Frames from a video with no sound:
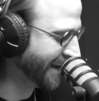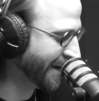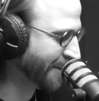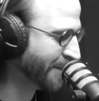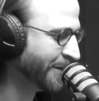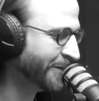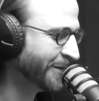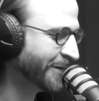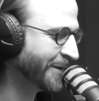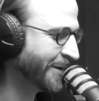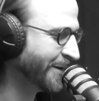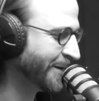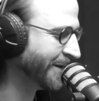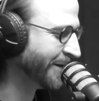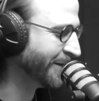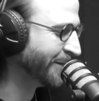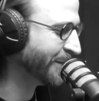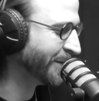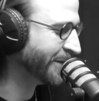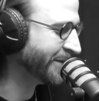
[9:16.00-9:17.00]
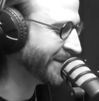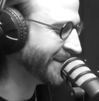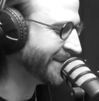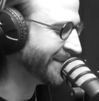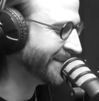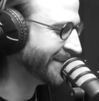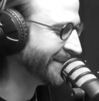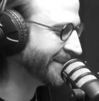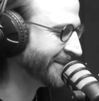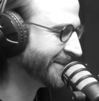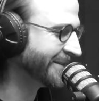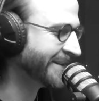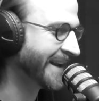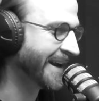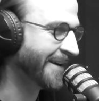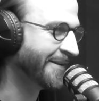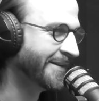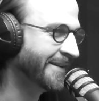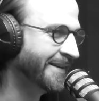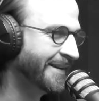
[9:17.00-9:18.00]
I'm also curious, was it
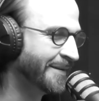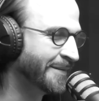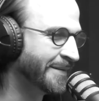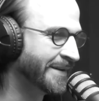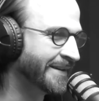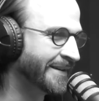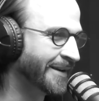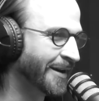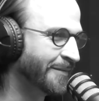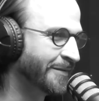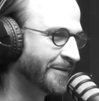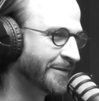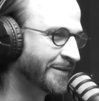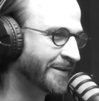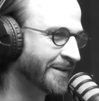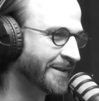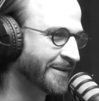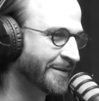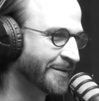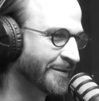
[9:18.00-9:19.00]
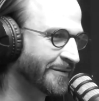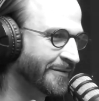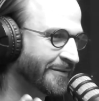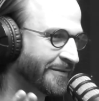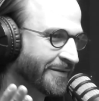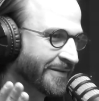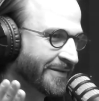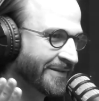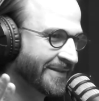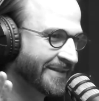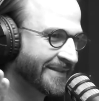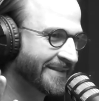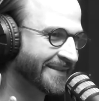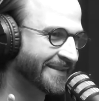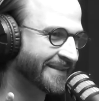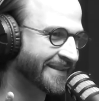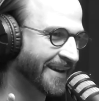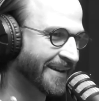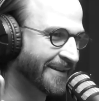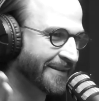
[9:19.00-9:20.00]
scary? I mean, obviously you've
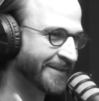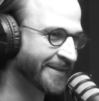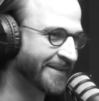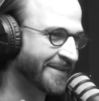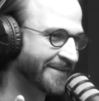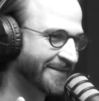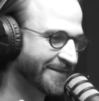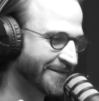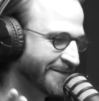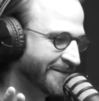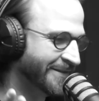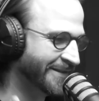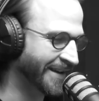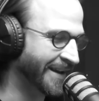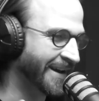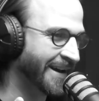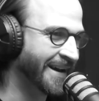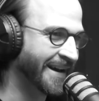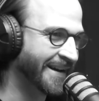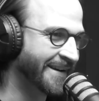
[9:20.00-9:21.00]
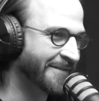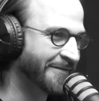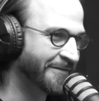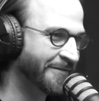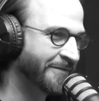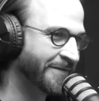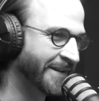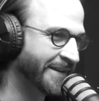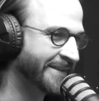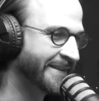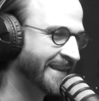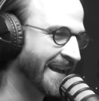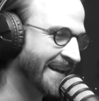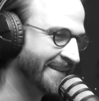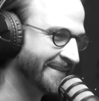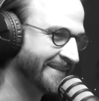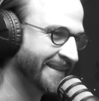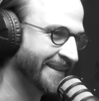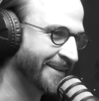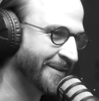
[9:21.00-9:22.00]
done a
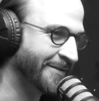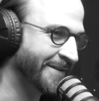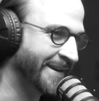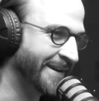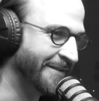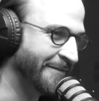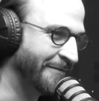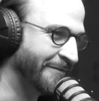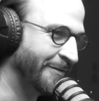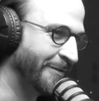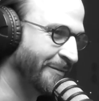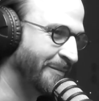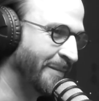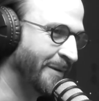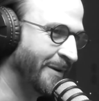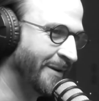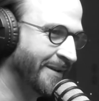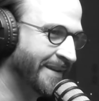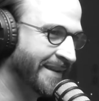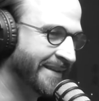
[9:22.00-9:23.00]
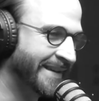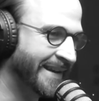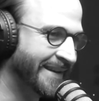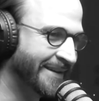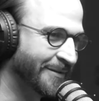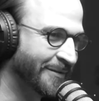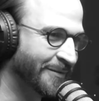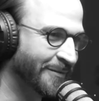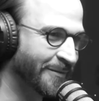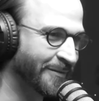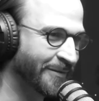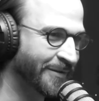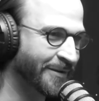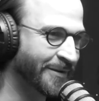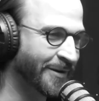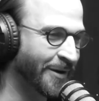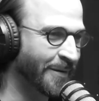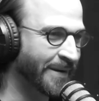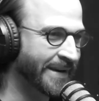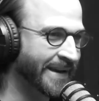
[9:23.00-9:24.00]
fantastic career in football, and then
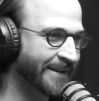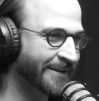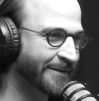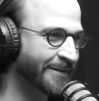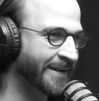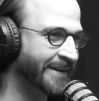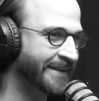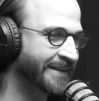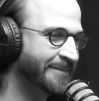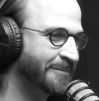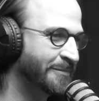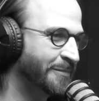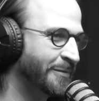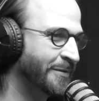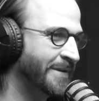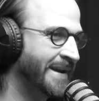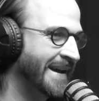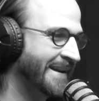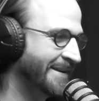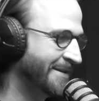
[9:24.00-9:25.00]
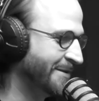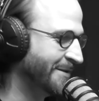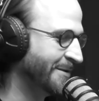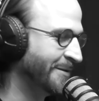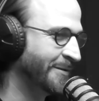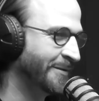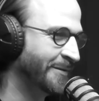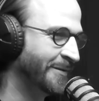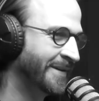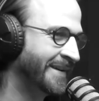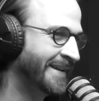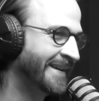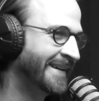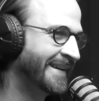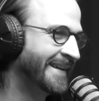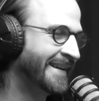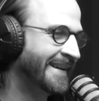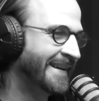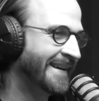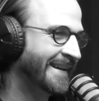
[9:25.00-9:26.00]
going into a brand new
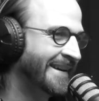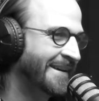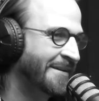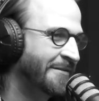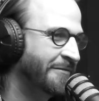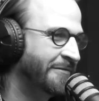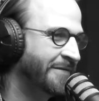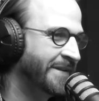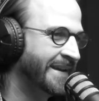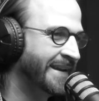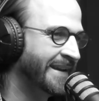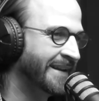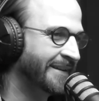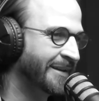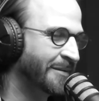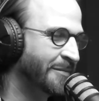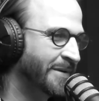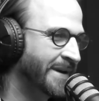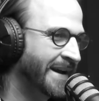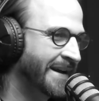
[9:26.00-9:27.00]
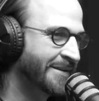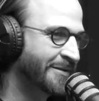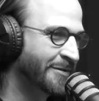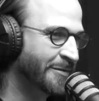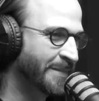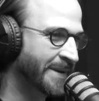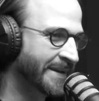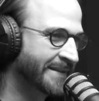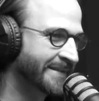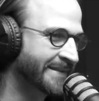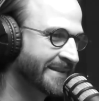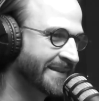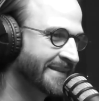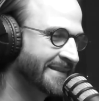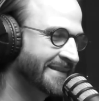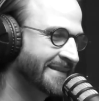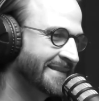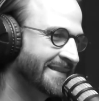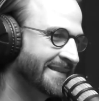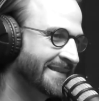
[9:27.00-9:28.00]
field, a brand new
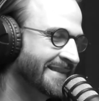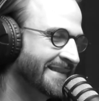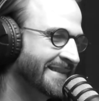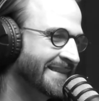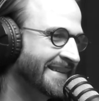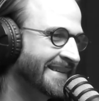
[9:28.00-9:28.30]
business.